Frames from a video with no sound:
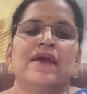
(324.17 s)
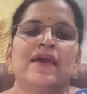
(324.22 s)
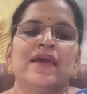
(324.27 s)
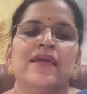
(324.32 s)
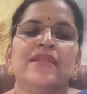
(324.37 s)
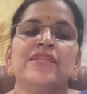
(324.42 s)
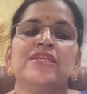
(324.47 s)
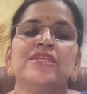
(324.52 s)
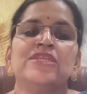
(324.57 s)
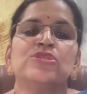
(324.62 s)

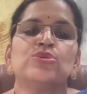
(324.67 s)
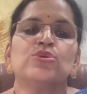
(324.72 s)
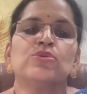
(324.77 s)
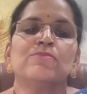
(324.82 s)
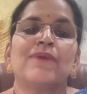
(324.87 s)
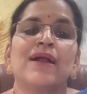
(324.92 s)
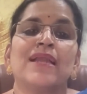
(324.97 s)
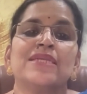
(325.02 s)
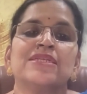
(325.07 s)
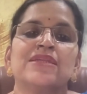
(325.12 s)
Any two
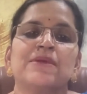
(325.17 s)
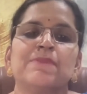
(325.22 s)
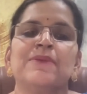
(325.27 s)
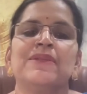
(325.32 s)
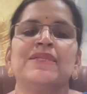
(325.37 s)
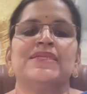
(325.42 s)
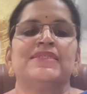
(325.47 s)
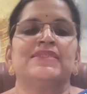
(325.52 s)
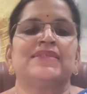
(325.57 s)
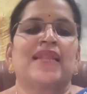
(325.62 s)

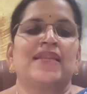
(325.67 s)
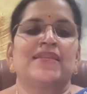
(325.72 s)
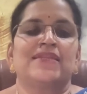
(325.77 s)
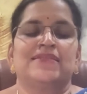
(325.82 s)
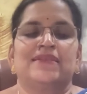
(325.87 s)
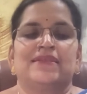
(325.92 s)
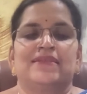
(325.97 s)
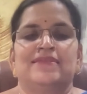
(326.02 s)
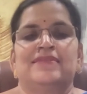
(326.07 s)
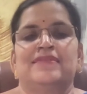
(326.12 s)
multiple
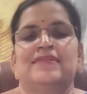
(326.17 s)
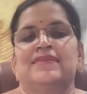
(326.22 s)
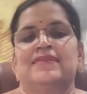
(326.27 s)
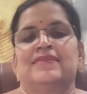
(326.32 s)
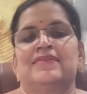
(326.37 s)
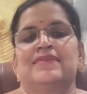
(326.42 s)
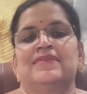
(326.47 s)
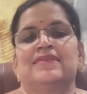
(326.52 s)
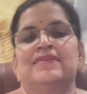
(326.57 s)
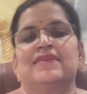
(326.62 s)

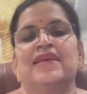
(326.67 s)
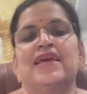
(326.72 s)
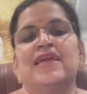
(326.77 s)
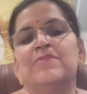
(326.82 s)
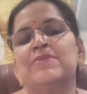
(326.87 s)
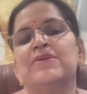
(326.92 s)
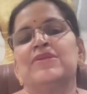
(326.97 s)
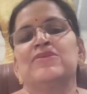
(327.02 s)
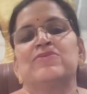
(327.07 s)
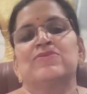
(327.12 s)
intelligences
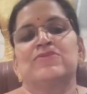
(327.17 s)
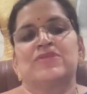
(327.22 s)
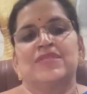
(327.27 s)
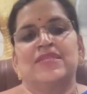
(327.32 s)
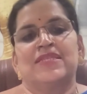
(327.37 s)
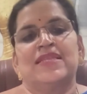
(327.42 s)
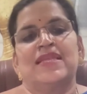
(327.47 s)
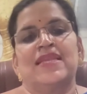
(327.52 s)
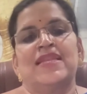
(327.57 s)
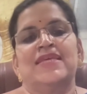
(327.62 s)
can be used
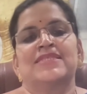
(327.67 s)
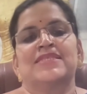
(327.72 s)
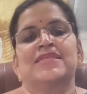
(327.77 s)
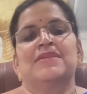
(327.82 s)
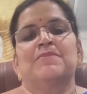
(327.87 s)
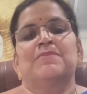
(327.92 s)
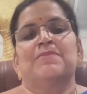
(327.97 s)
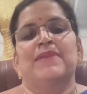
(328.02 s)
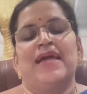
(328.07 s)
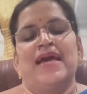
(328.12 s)
in the
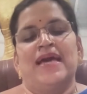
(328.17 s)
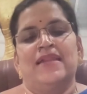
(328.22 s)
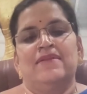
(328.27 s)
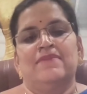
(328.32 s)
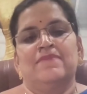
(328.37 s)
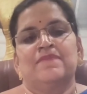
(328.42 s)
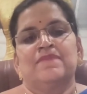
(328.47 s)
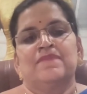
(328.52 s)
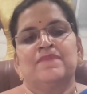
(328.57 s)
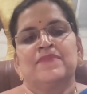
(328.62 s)
lesson plan.
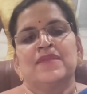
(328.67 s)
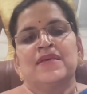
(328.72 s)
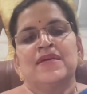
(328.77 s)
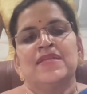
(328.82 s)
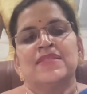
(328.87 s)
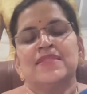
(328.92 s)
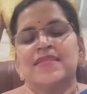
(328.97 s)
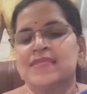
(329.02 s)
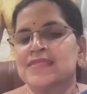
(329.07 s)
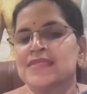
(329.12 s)

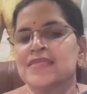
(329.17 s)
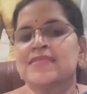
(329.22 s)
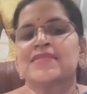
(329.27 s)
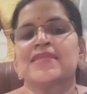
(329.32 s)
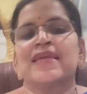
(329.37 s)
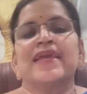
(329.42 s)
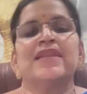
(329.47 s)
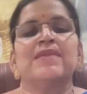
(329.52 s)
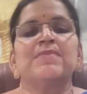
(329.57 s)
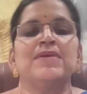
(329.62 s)
The
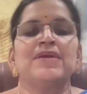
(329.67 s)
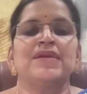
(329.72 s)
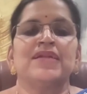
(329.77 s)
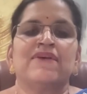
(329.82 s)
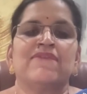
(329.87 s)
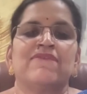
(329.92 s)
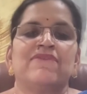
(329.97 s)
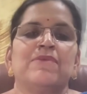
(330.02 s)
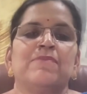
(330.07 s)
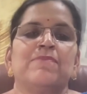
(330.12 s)
sustainable
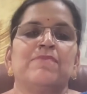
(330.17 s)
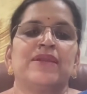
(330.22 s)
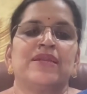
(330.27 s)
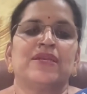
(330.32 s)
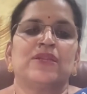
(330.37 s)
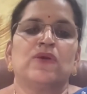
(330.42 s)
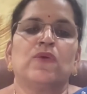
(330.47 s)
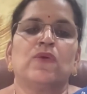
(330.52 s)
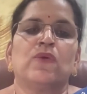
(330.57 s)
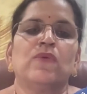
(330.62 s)

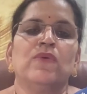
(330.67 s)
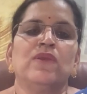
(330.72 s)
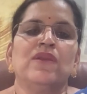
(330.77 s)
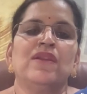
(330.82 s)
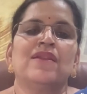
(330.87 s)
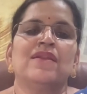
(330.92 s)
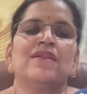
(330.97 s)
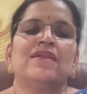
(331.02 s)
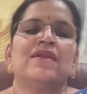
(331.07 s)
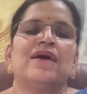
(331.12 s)
development goal
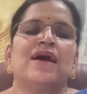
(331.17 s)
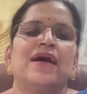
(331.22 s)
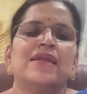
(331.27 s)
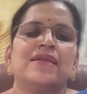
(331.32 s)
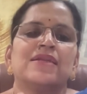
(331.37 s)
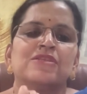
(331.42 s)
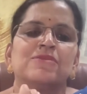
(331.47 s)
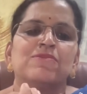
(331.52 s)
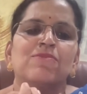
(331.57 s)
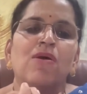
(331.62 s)

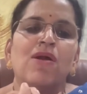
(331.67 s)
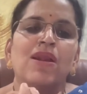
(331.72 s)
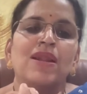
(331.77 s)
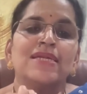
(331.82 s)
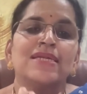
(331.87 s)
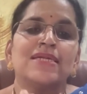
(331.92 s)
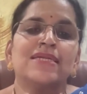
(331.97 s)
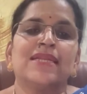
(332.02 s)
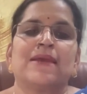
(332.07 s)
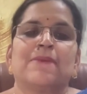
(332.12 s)
at
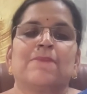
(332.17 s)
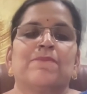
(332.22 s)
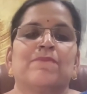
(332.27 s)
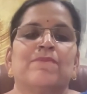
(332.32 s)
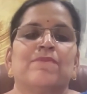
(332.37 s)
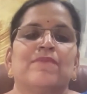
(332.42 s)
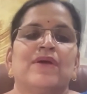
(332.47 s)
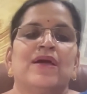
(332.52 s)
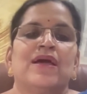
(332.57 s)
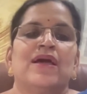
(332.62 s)
small tip,
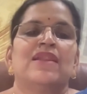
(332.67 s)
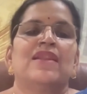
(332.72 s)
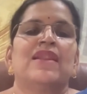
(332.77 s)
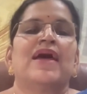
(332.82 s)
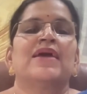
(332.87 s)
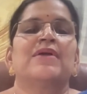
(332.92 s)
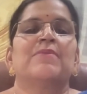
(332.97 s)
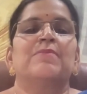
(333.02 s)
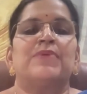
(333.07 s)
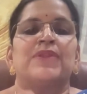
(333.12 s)

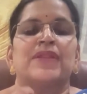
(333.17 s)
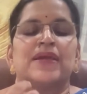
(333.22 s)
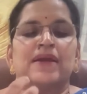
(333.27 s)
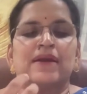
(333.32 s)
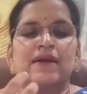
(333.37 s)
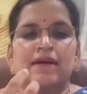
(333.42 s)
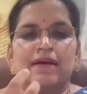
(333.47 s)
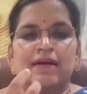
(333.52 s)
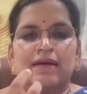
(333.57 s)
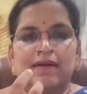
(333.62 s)
like
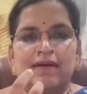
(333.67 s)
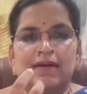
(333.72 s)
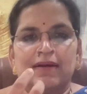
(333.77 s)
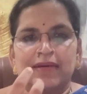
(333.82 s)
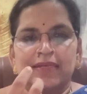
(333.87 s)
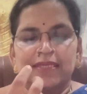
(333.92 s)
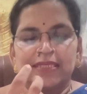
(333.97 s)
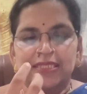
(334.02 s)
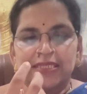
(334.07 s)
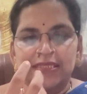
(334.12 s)
bring
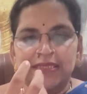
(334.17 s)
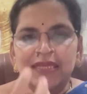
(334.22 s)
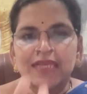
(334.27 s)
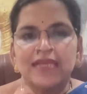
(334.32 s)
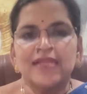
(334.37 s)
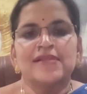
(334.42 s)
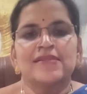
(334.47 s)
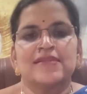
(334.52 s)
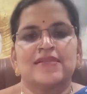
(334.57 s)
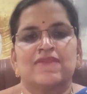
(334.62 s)
a
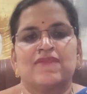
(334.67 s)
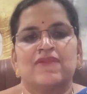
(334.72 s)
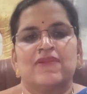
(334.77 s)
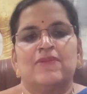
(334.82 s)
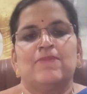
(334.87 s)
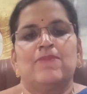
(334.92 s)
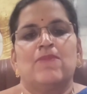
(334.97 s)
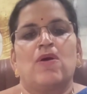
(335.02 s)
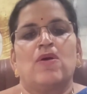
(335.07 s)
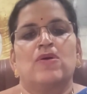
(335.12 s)
steel
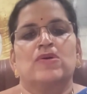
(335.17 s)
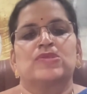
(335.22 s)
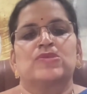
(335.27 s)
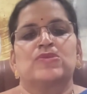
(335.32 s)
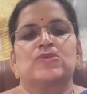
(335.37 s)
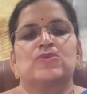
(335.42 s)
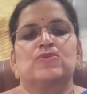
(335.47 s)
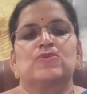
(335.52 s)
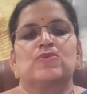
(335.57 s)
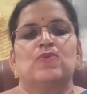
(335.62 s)
tiffin box
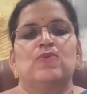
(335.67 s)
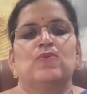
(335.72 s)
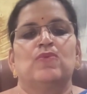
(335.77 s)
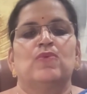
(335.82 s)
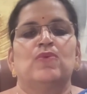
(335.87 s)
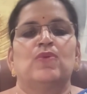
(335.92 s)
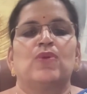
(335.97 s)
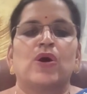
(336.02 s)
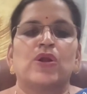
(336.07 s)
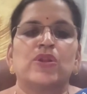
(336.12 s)
to
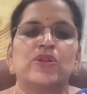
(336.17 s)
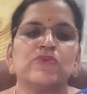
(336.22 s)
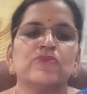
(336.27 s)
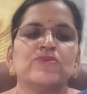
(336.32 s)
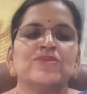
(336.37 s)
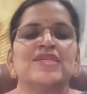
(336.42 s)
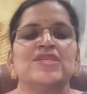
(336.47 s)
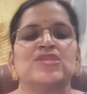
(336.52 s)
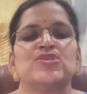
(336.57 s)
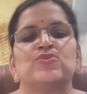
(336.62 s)
school, or
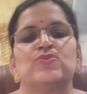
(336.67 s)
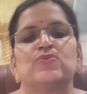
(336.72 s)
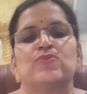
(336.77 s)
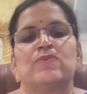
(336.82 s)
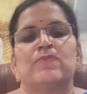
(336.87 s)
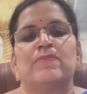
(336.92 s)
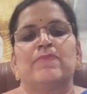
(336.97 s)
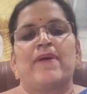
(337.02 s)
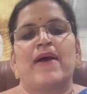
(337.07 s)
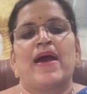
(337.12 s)
use a
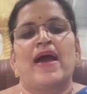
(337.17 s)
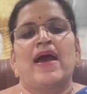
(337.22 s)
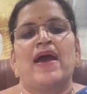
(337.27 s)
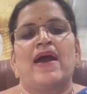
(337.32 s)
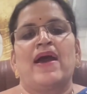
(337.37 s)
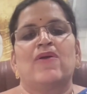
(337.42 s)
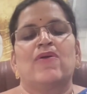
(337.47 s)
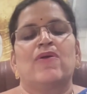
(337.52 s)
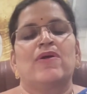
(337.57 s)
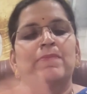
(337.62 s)
jute
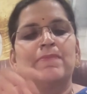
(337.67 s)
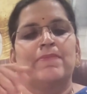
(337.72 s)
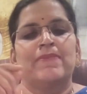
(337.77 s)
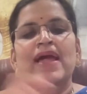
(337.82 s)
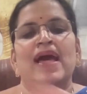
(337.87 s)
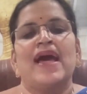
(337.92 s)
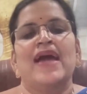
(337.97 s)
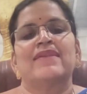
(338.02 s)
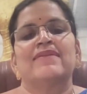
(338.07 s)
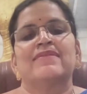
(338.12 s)
bag, or
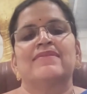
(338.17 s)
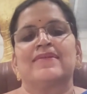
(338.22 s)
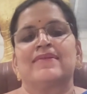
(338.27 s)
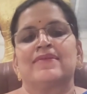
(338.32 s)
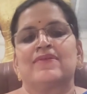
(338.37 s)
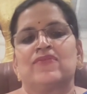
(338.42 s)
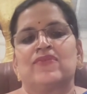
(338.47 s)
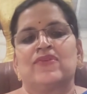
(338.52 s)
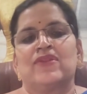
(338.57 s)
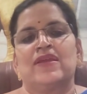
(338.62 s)
plant
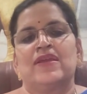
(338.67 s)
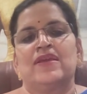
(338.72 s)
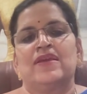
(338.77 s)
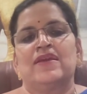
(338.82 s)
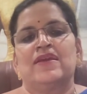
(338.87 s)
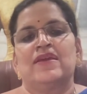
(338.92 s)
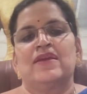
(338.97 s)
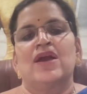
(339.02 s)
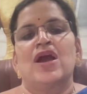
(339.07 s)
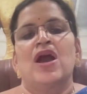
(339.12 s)
a
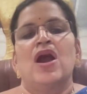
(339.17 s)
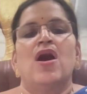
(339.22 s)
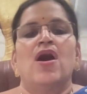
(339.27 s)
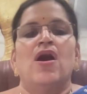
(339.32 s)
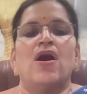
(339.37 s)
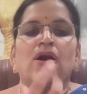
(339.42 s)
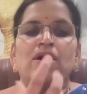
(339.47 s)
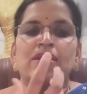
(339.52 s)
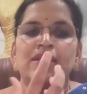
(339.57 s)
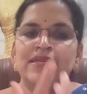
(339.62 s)
tree,
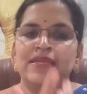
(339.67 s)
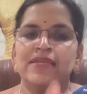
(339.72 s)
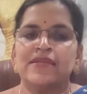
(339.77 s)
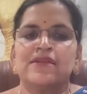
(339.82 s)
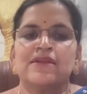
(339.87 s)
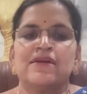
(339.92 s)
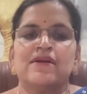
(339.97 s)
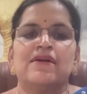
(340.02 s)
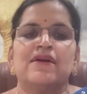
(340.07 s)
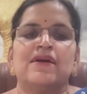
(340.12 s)
or
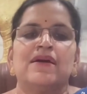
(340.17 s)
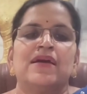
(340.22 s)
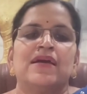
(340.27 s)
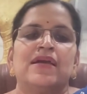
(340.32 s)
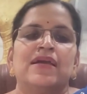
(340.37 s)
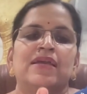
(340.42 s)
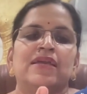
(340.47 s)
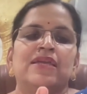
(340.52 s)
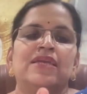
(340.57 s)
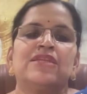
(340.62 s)
eat
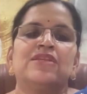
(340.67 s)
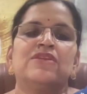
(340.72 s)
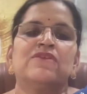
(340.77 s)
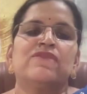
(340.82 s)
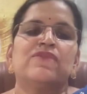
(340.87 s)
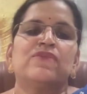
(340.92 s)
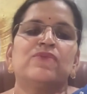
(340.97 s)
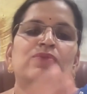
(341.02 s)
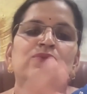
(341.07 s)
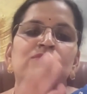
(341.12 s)
a
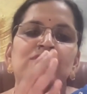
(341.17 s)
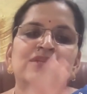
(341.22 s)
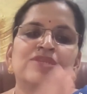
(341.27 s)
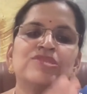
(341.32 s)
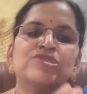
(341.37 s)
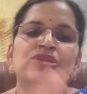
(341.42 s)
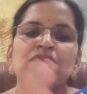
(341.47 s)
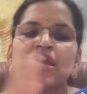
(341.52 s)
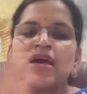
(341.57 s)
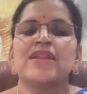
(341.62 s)
fruit
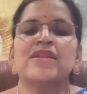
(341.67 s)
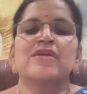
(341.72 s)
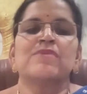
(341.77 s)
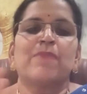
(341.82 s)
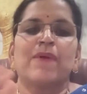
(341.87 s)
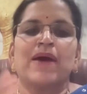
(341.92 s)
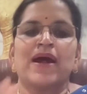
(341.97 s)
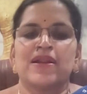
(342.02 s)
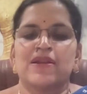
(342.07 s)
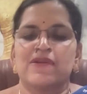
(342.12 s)
and share
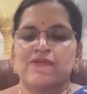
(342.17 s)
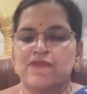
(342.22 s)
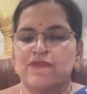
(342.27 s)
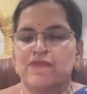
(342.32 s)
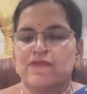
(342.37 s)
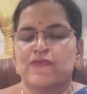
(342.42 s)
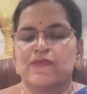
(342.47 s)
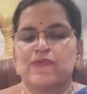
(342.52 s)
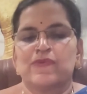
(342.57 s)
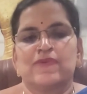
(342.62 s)
a part of
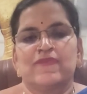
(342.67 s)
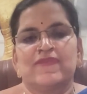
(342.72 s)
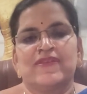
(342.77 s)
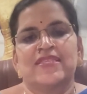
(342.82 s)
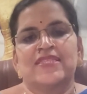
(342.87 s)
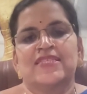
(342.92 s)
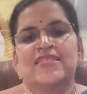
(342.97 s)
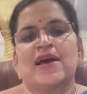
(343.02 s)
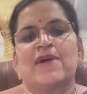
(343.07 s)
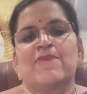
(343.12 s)
a fruit
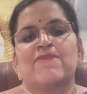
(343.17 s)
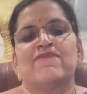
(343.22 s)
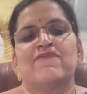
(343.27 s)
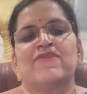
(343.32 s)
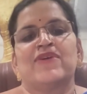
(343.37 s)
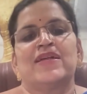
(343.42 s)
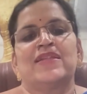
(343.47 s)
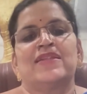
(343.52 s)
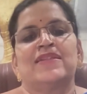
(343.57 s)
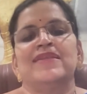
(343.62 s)
with
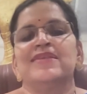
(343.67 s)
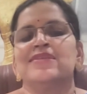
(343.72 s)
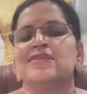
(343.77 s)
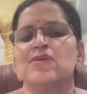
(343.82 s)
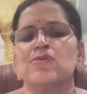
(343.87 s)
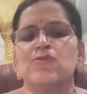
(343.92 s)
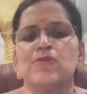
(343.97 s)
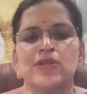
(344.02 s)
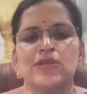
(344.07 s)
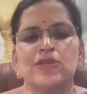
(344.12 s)
someone. These
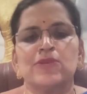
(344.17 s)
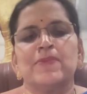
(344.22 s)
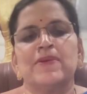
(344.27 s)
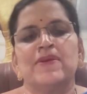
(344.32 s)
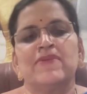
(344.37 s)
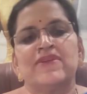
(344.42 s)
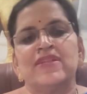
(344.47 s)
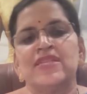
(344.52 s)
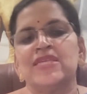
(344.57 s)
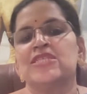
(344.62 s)
are going to
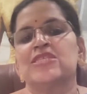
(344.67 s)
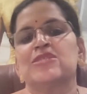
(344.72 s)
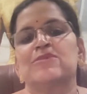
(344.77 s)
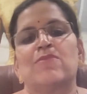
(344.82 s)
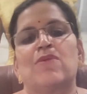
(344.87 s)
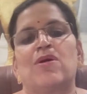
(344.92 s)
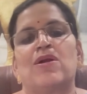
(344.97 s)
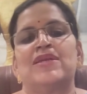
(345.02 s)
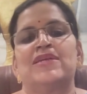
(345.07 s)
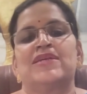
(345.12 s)
be a very
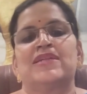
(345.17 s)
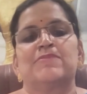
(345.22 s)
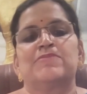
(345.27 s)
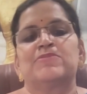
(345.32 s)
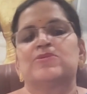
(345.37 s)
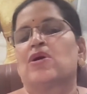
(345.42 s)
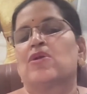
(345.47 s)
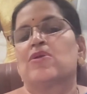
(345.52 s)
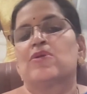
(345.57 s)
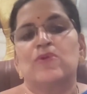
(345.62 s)
small
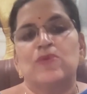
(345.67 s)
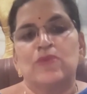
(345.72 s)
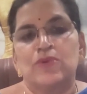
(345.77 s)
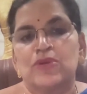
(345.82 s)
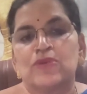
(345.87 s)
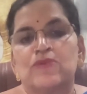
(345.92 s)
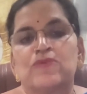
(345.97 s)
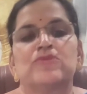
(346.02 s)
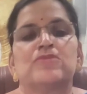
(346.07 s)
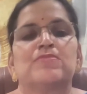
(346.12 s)
tips, or
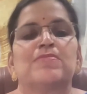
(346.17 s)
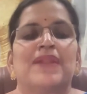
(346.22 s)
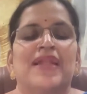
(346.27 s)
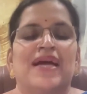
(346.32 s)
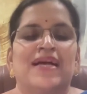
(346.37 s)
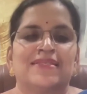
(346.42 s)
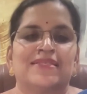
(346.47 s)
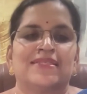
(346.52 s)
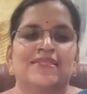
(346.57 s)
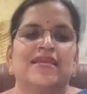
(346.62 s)
don't use
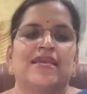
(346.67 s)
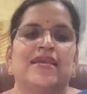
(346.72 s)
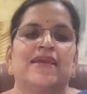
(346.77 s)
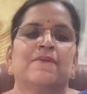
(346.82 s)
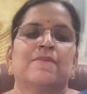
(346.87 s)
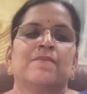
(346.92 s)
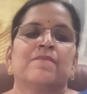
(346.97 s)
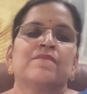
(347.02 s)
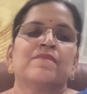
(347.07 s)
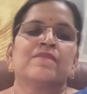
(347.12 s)

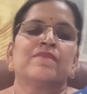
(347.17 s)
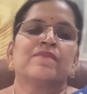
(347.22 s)
plastic.